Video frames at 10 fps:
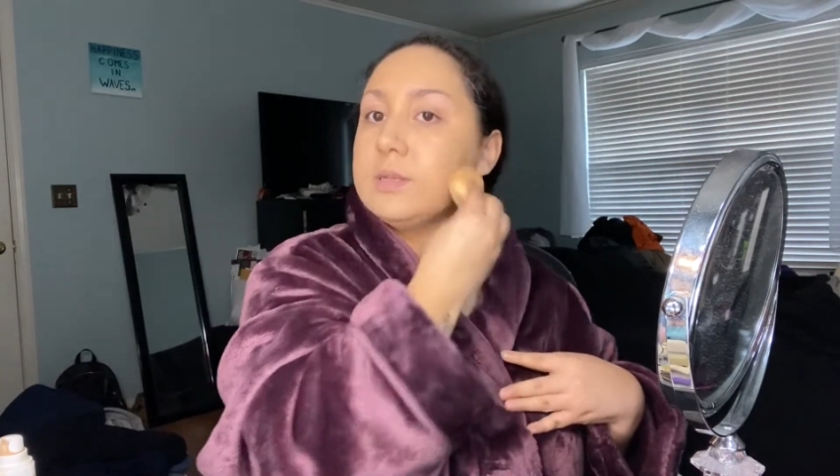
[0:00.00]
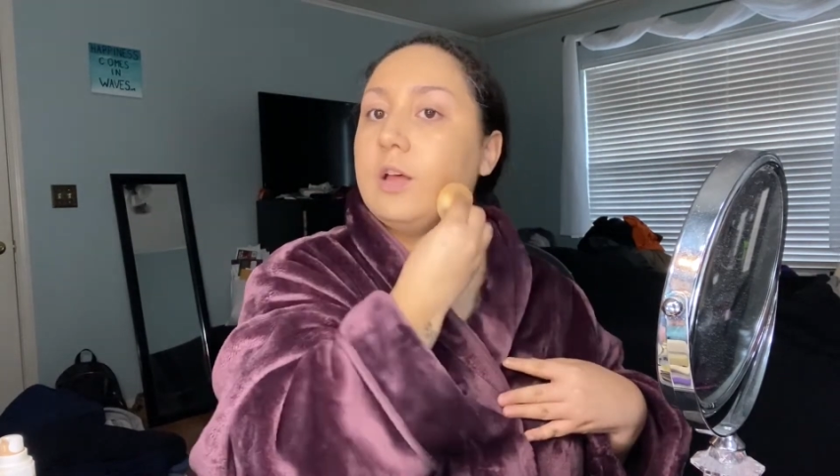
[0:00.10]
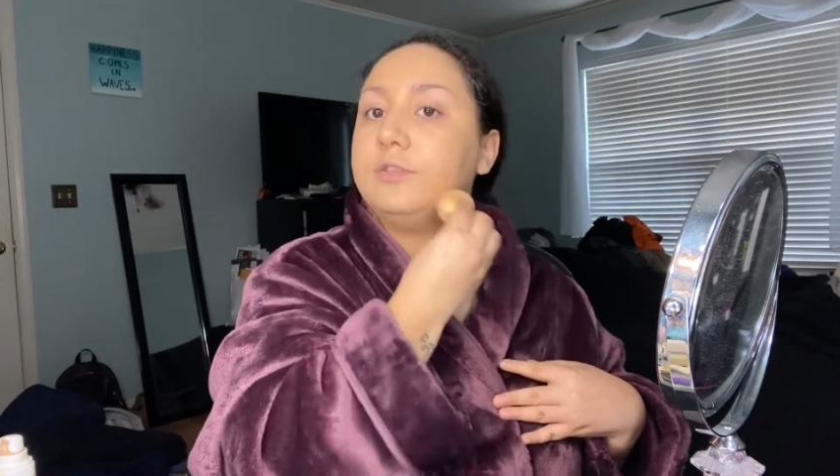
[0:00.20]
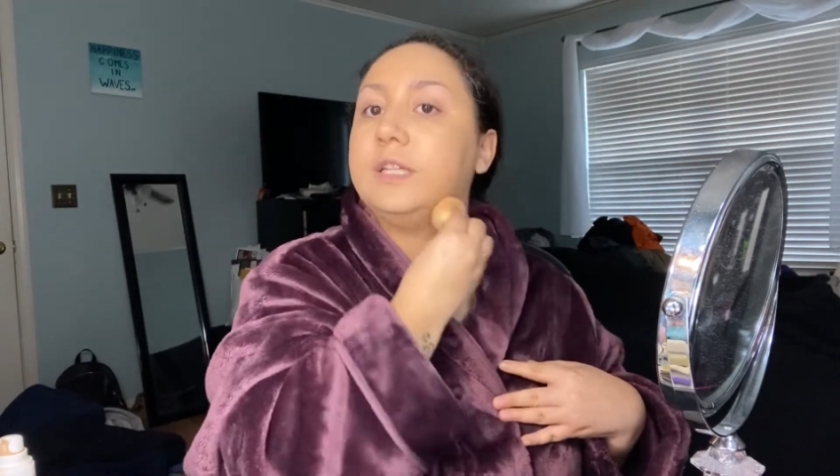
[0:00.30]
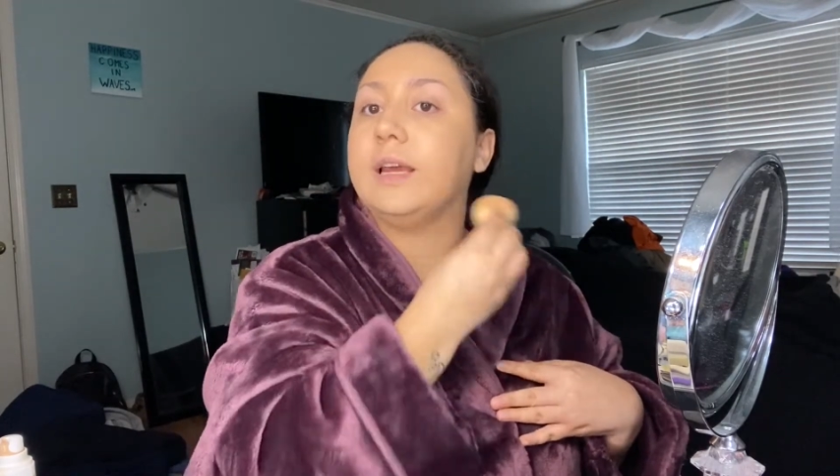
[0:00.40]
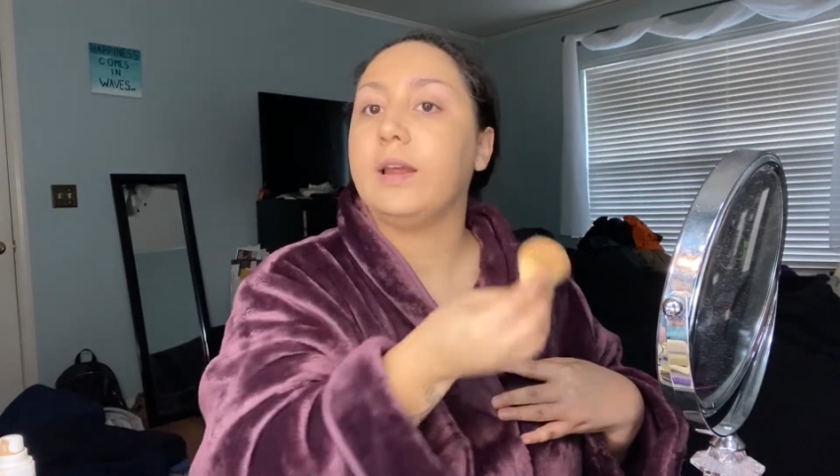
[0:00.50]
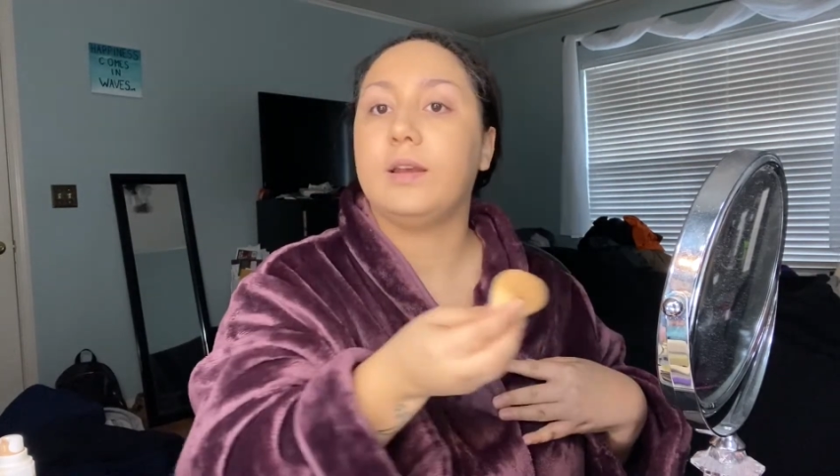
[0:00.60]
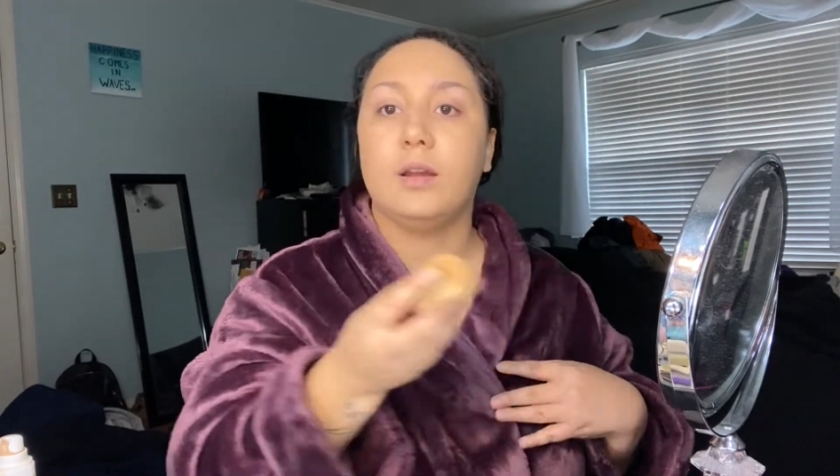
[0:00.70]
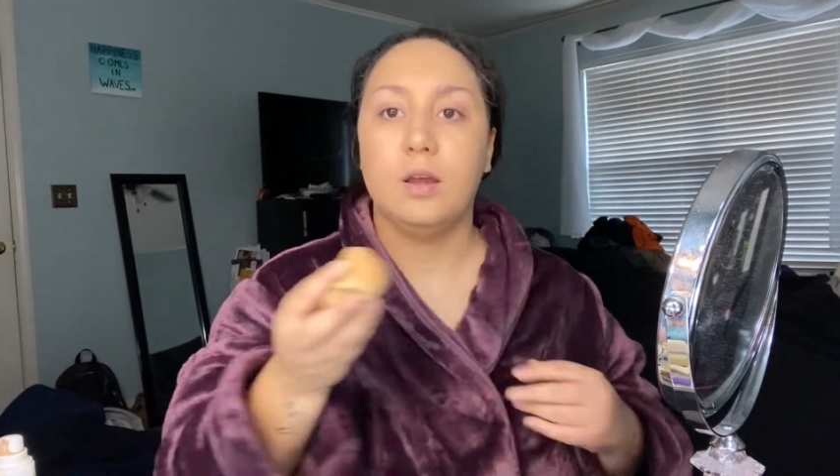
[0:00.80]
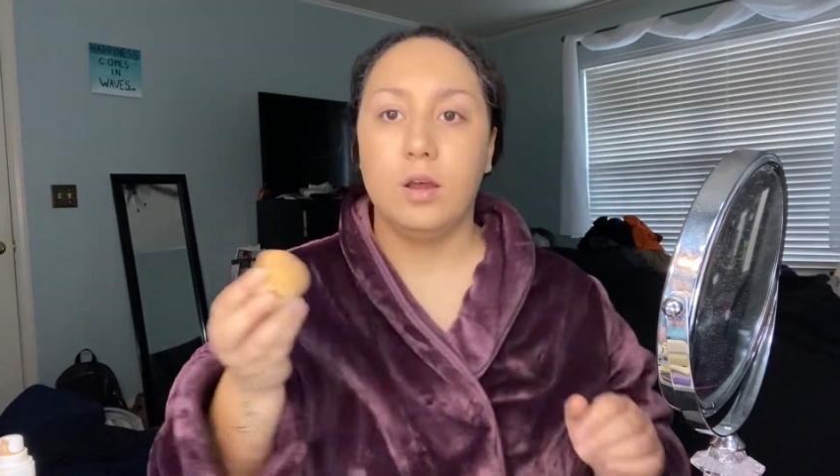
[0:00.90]

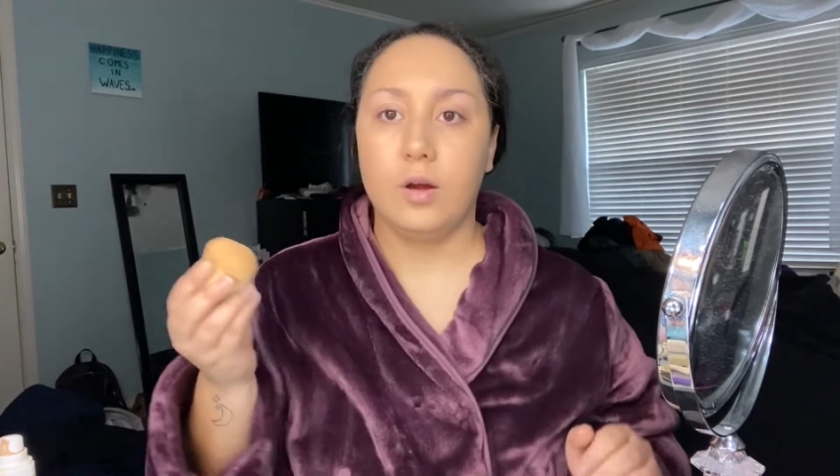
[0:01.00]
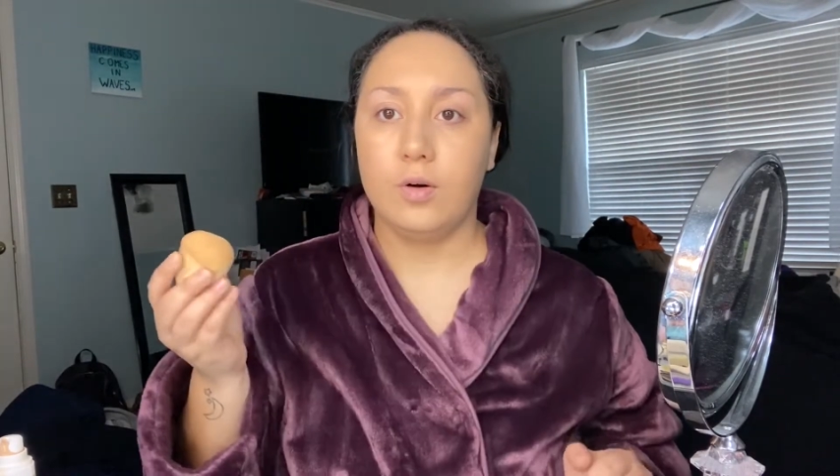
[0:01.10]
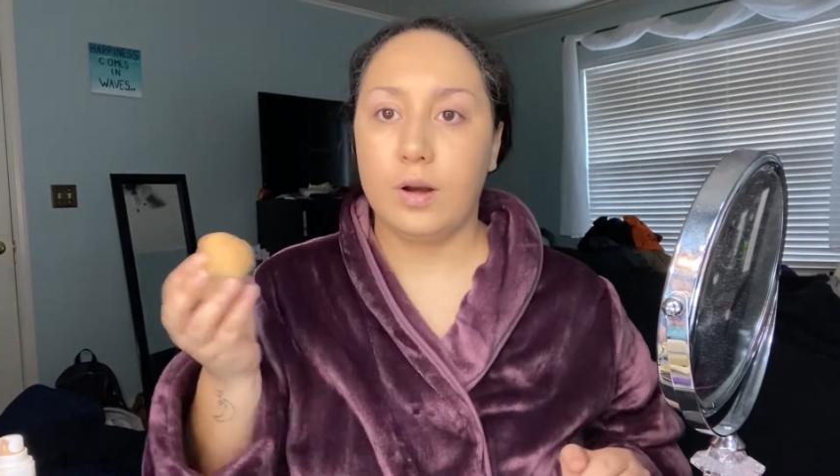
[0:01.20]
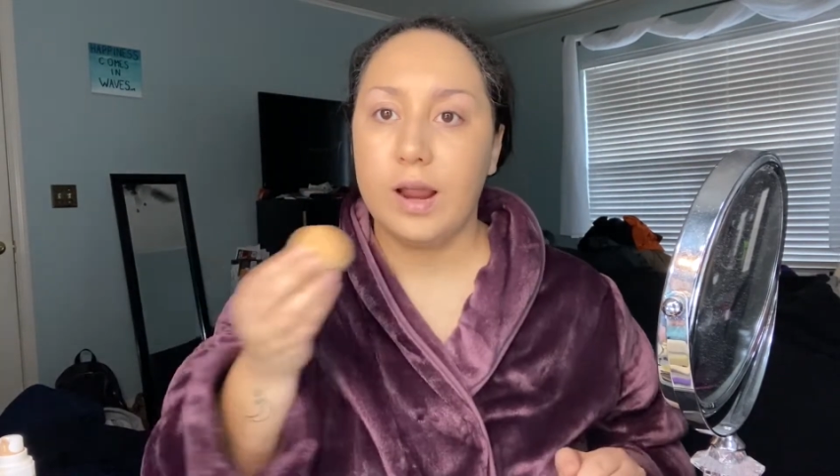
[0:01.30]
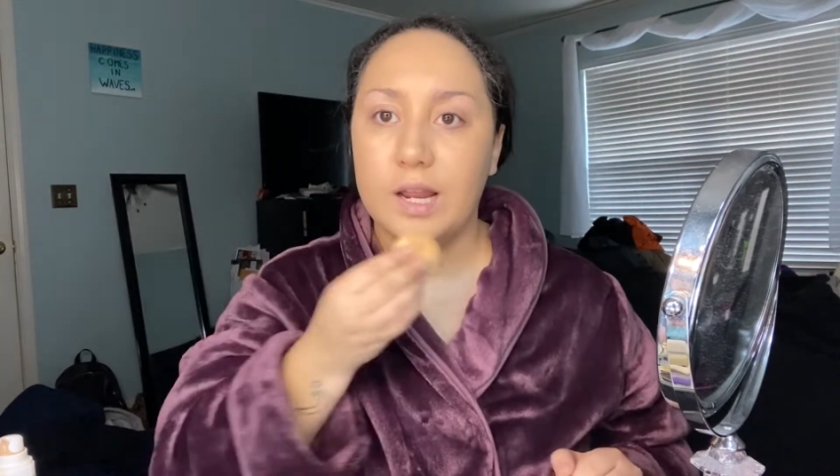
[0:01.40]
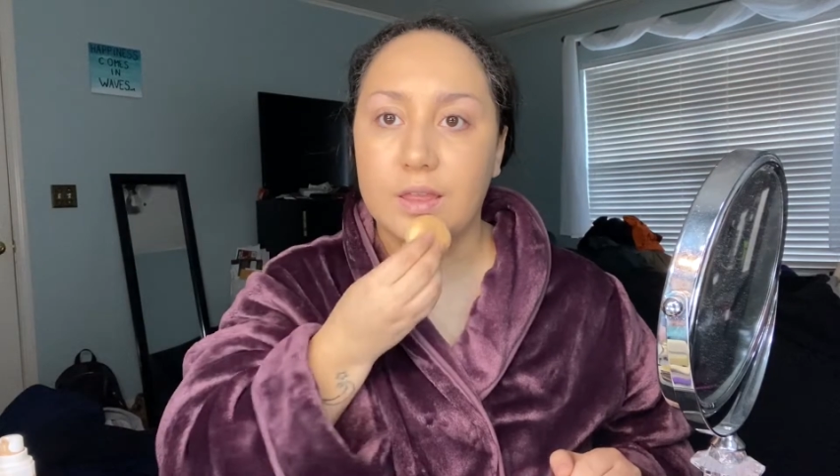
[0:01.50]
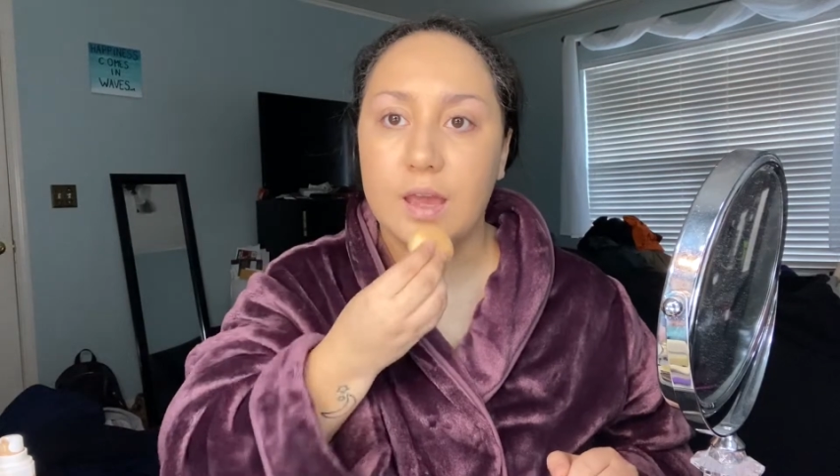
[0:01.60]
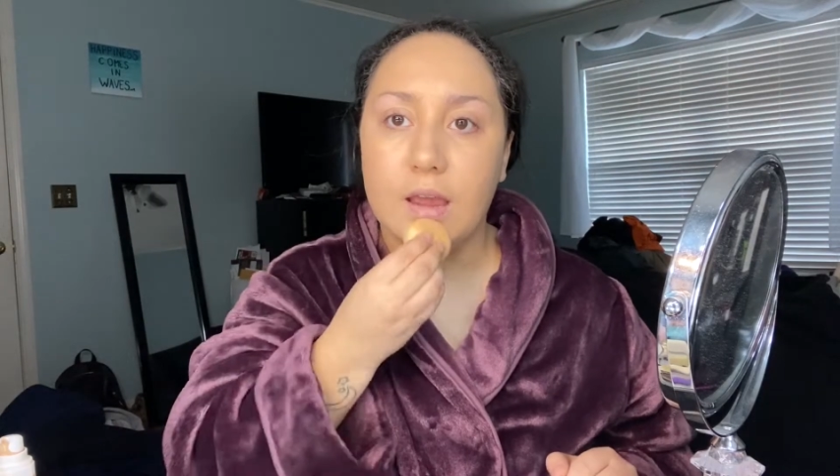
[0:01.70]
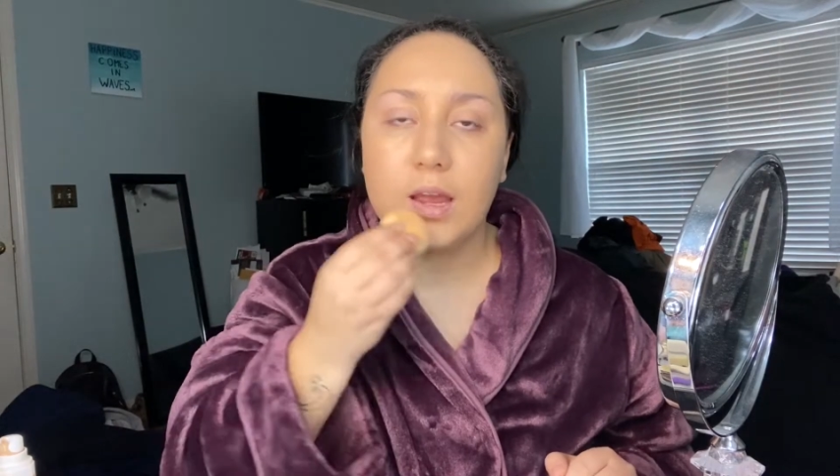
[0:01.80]
self-tan or anything.